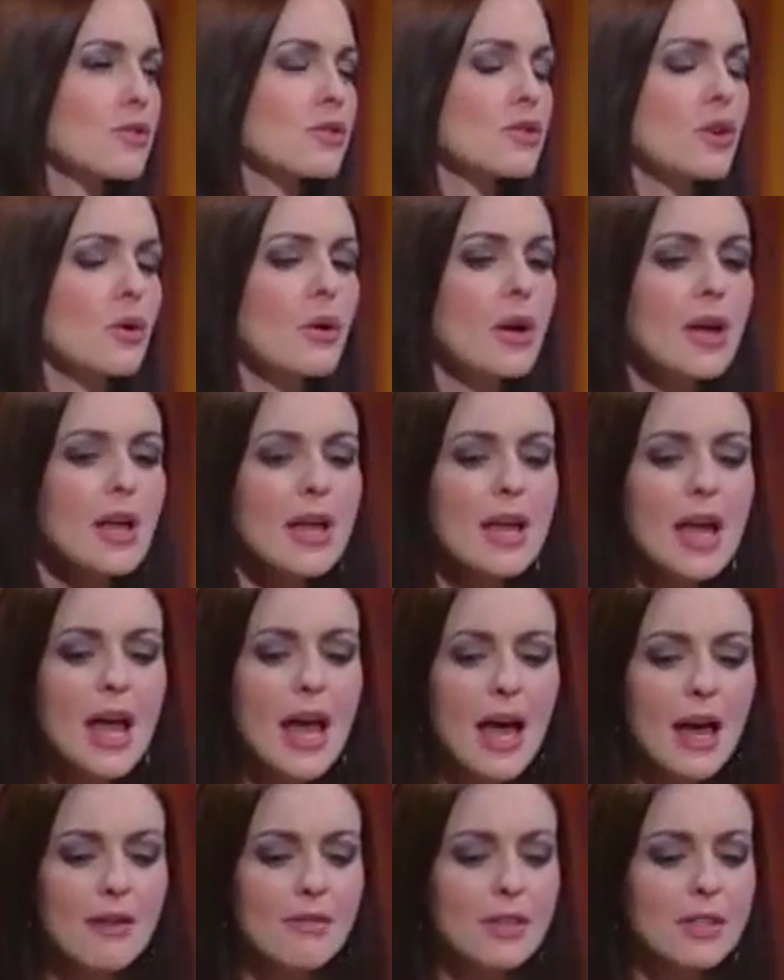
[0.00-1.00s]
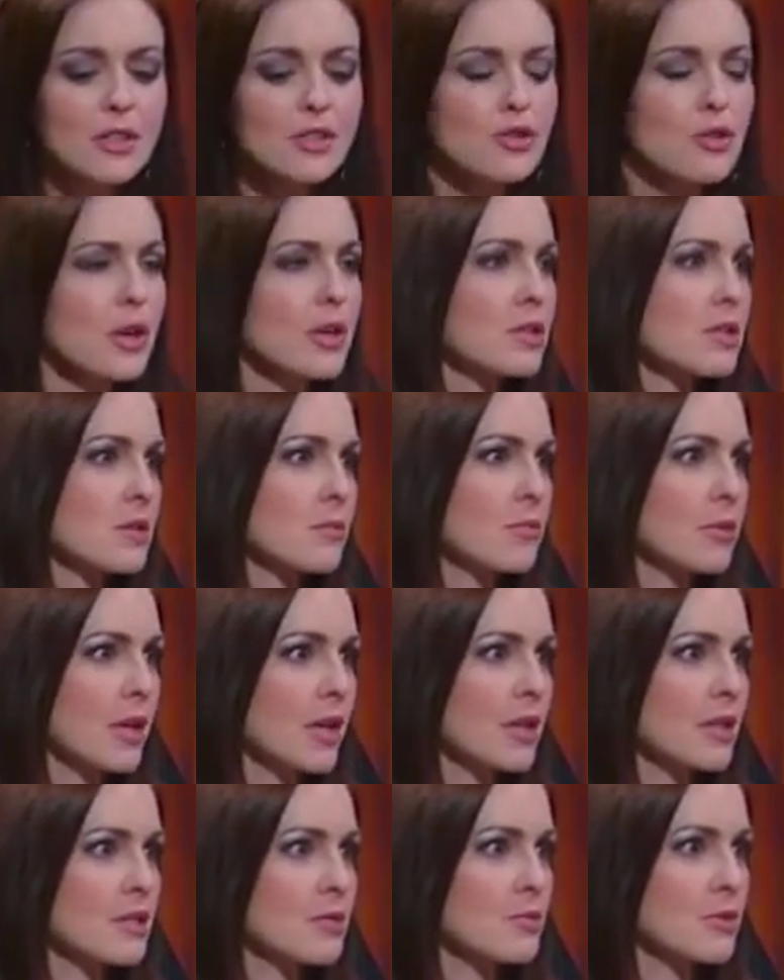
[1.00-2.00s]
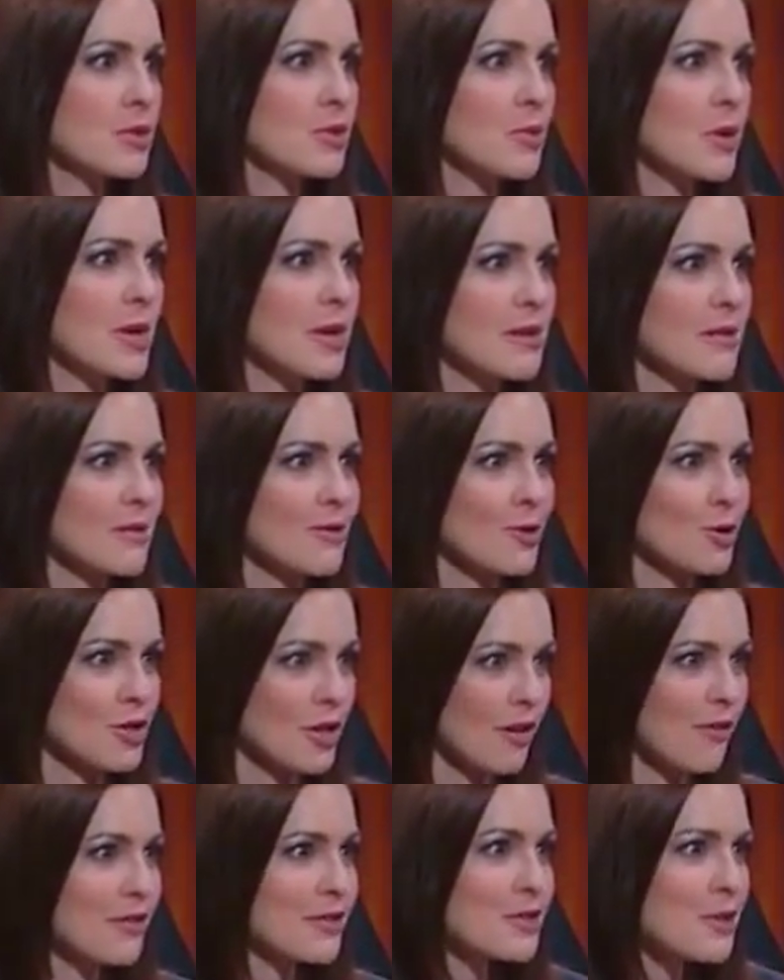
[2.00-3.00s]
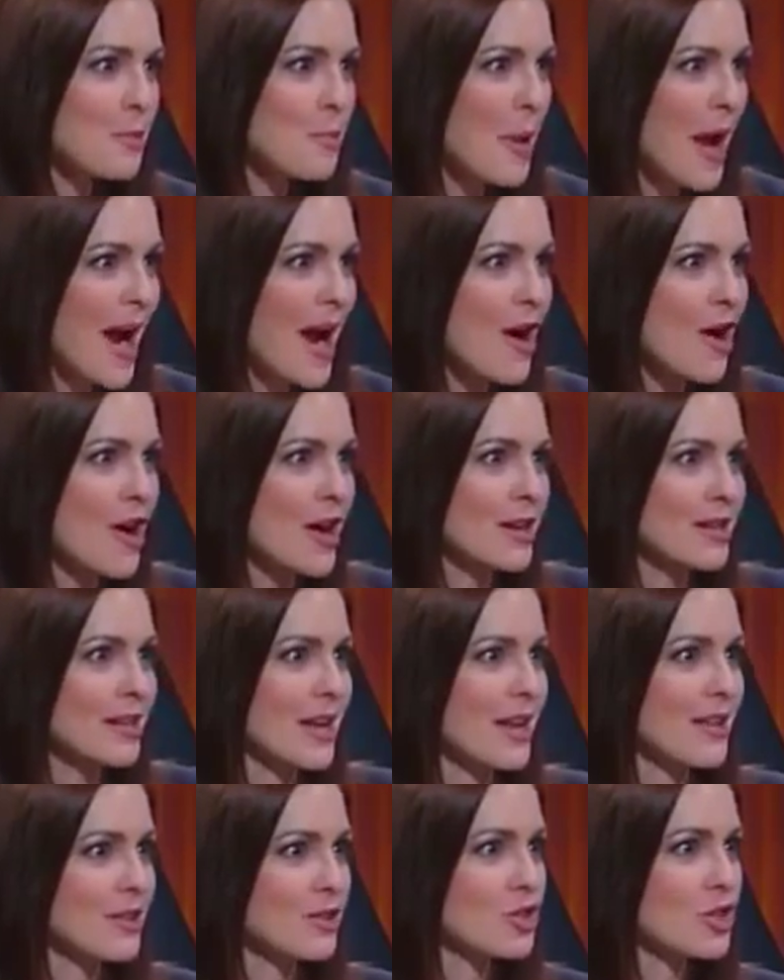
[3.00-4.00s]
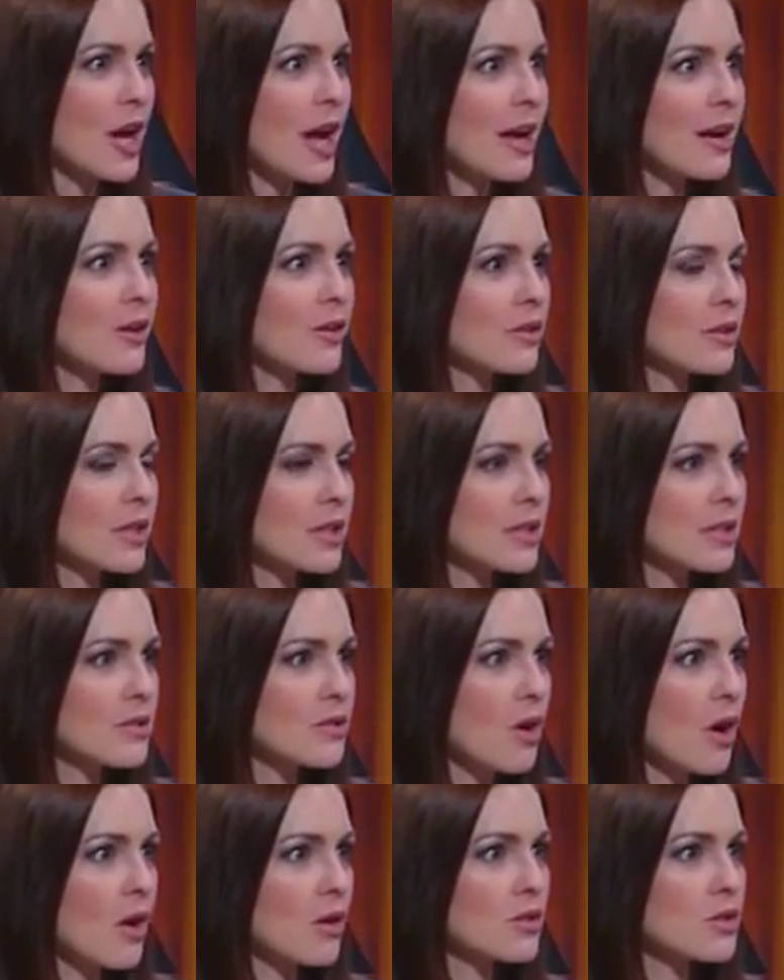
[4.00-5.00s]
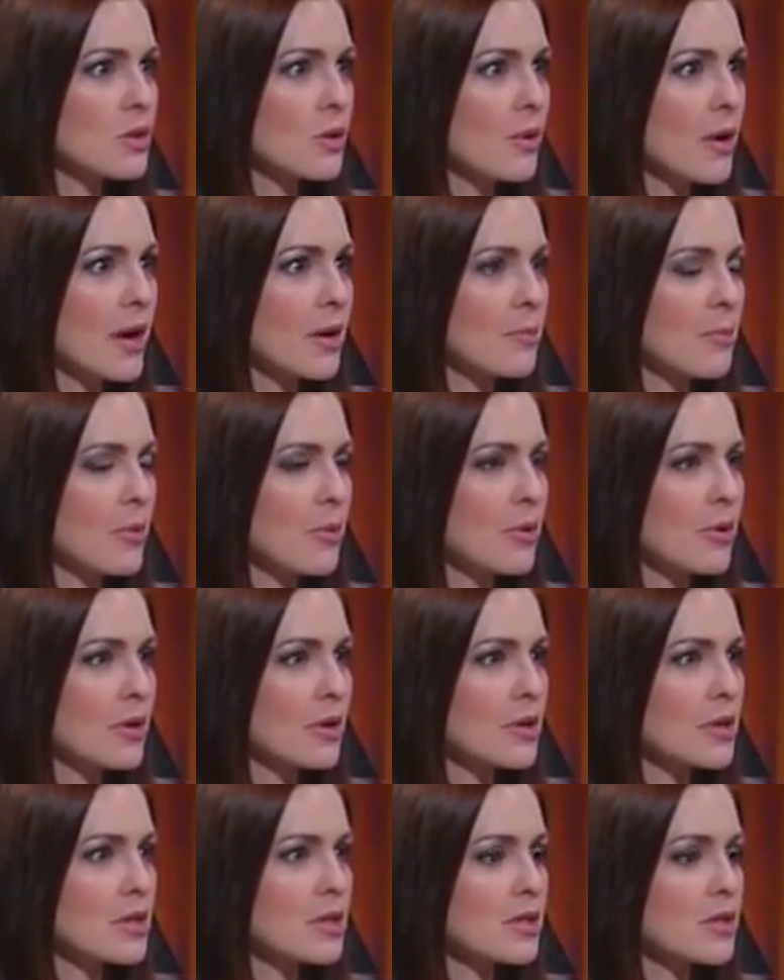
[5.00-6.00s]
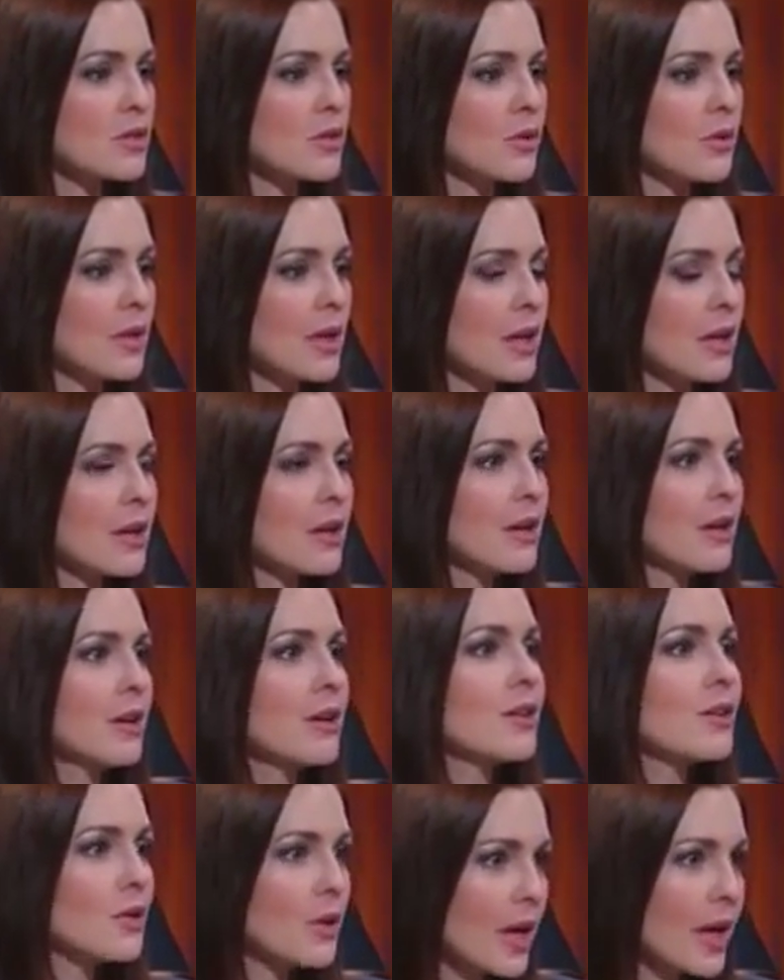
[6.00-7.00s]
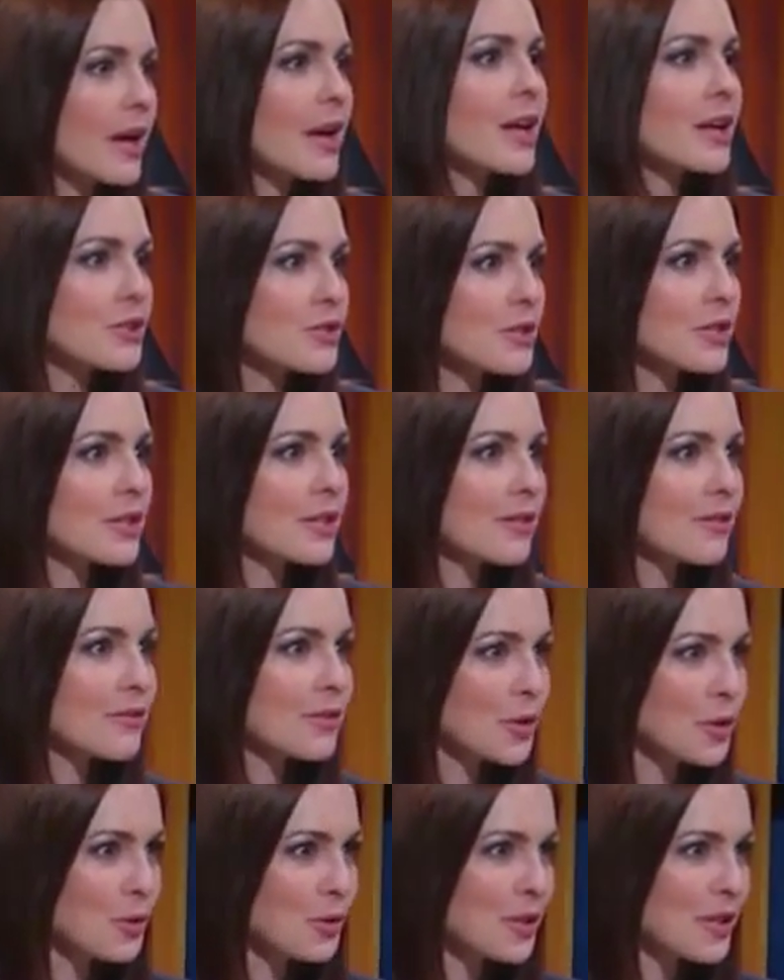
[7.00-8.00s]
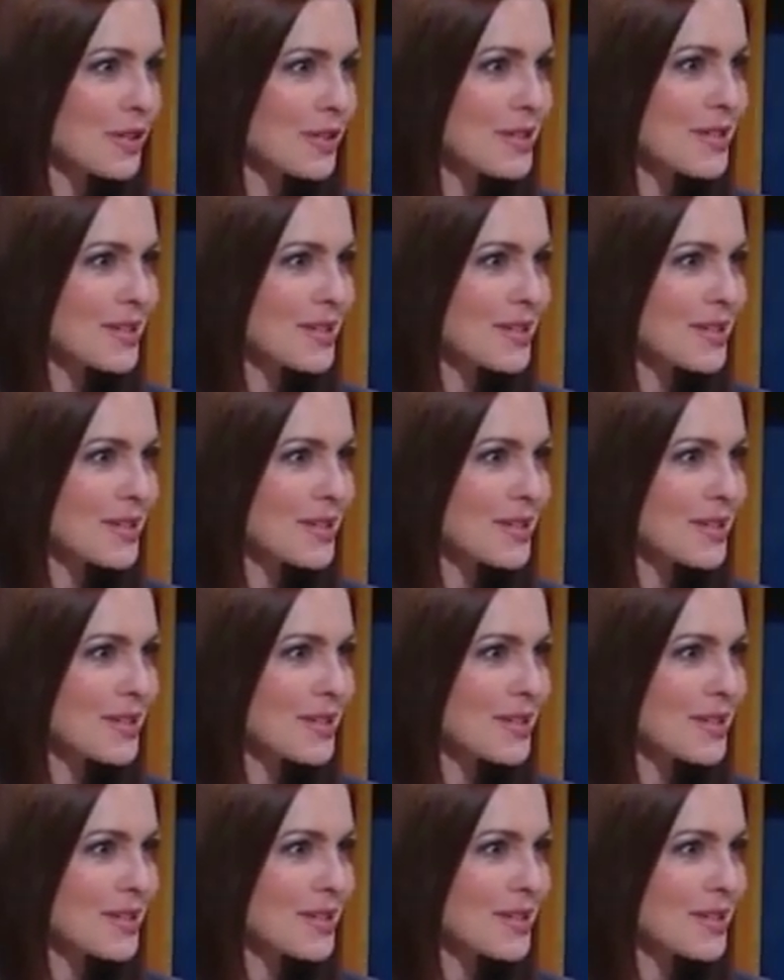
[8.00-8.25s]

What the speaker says: So having a trust in place between yourself as the parent and the child is also important, so that you can actually view these